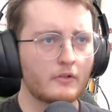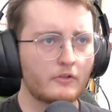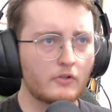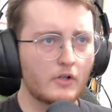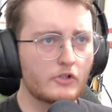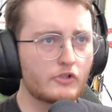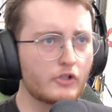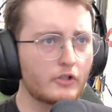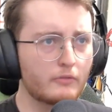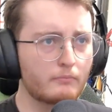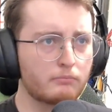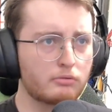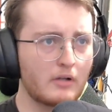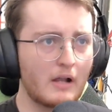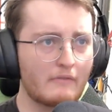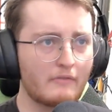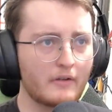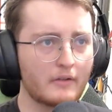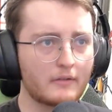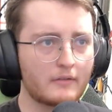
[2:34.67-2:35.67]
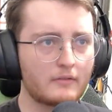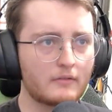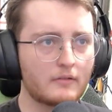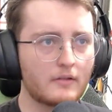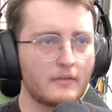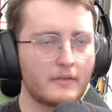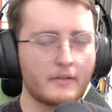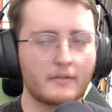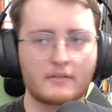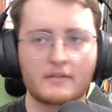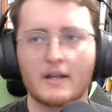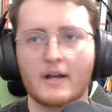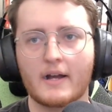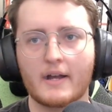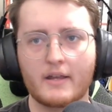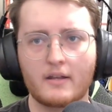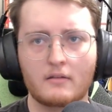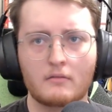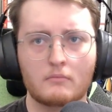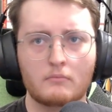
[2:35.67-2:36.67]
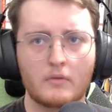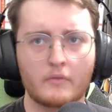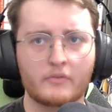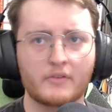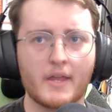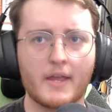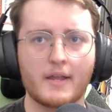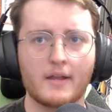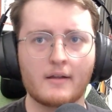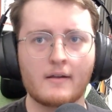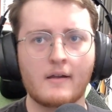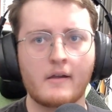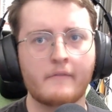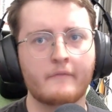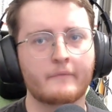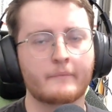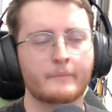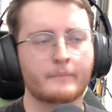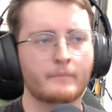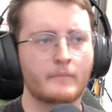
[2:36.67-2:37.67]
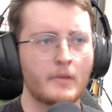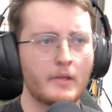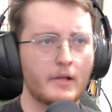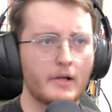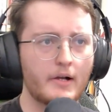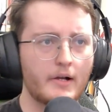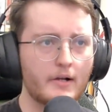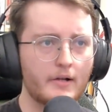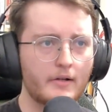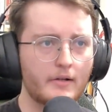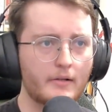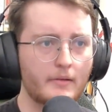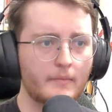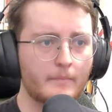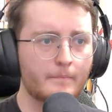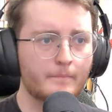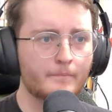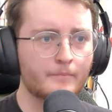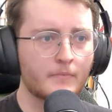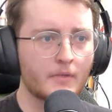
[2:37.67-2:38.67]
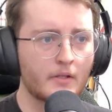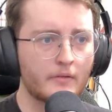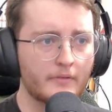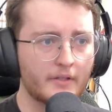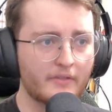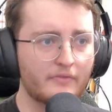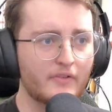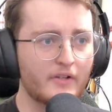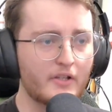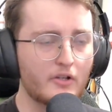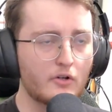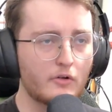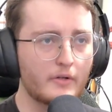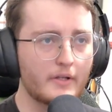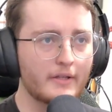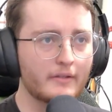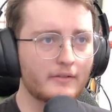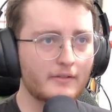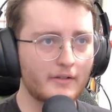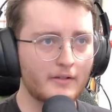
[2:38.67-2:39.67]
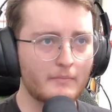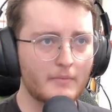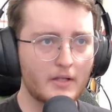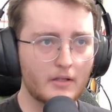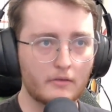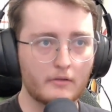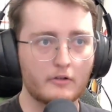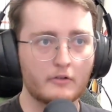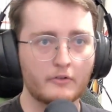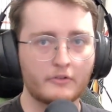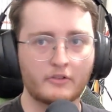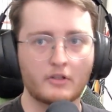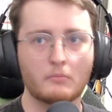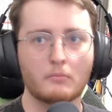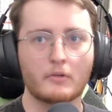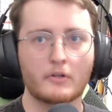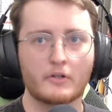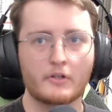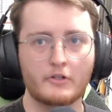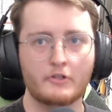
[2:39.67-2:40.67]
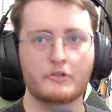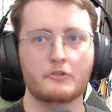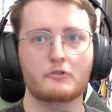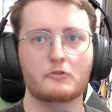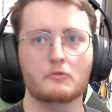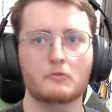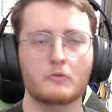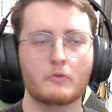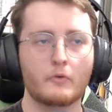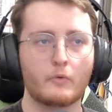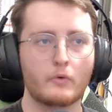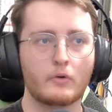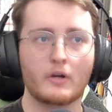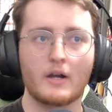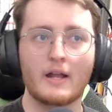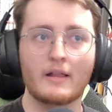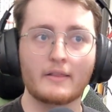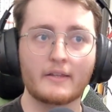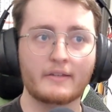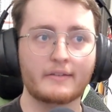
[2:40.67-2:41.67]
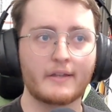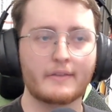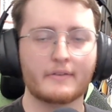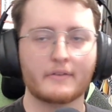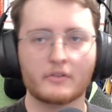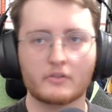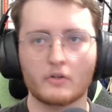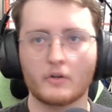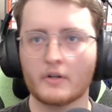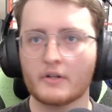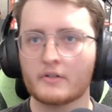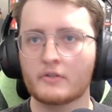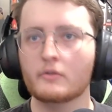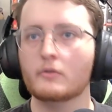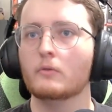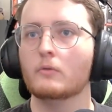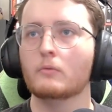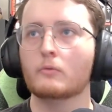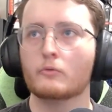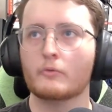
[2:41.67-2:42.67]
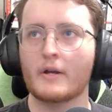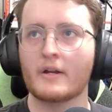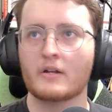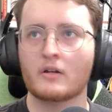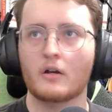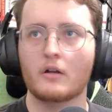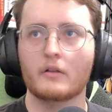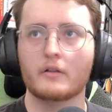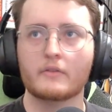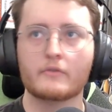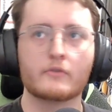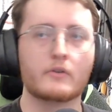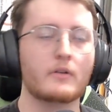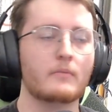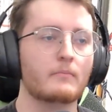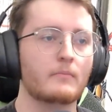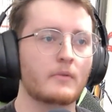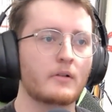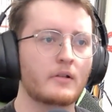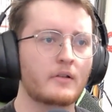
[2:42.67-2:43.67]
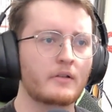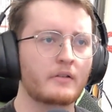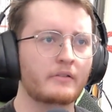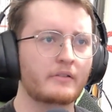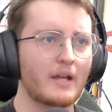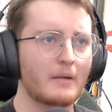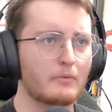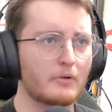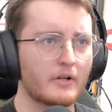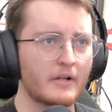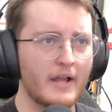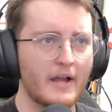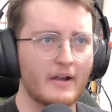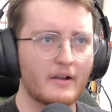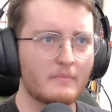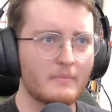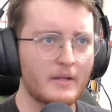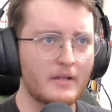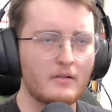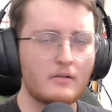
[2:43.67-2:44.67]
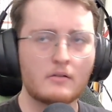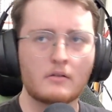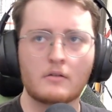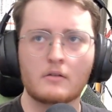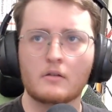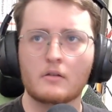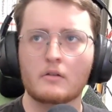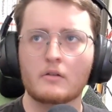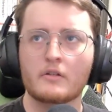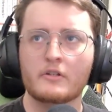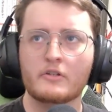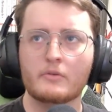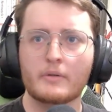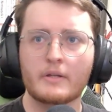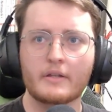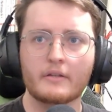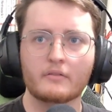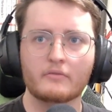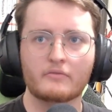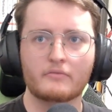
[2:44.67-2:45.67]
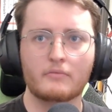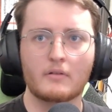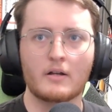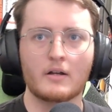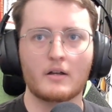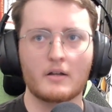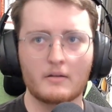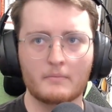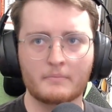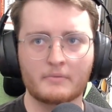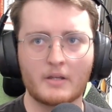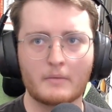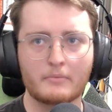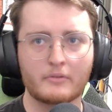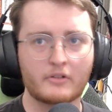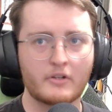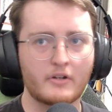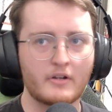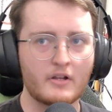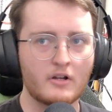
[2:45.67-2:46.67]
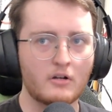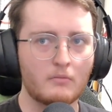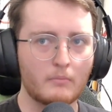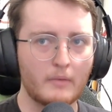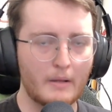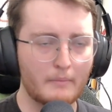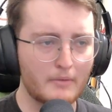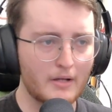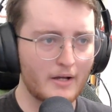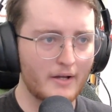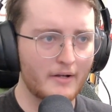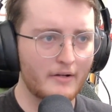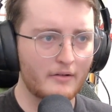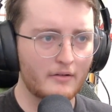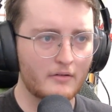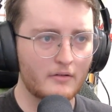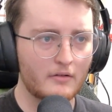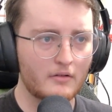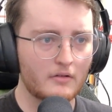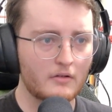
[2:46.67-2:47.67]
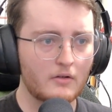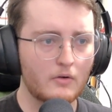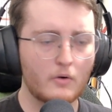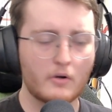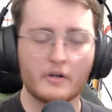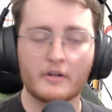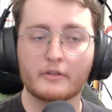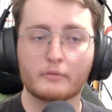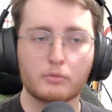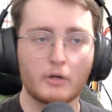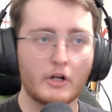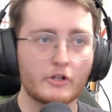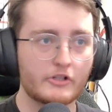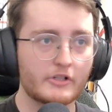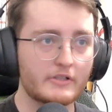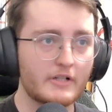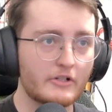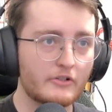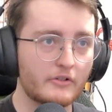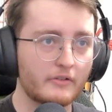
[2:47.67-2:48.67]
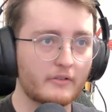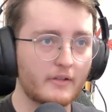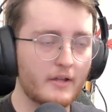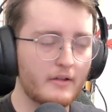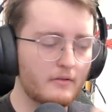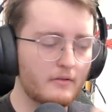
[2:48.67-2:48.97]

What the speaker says: I should preface this guide with saying, uh, this video is going to be a little similar to, or at least at the start, to Grant Collins from Cyber Academy, to his Cybersecurity Homelab guide, or his project, I should say,